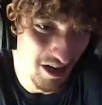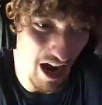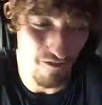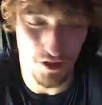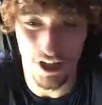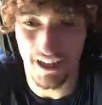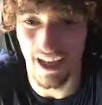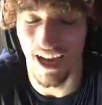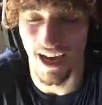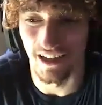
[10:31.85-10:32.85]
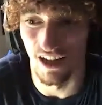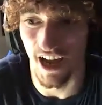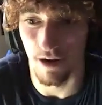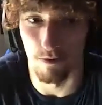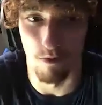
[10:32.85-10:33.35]
I feel like they had
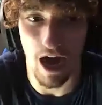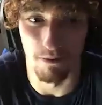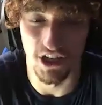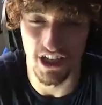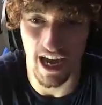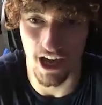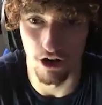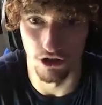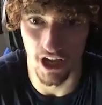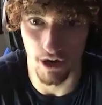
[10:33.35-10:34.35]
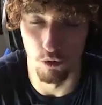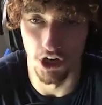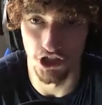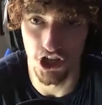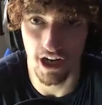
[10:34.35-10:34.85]
like mom and dad on like
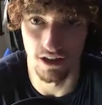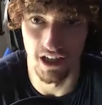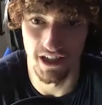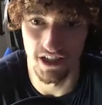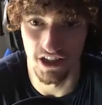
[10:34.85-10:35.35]
one checklist.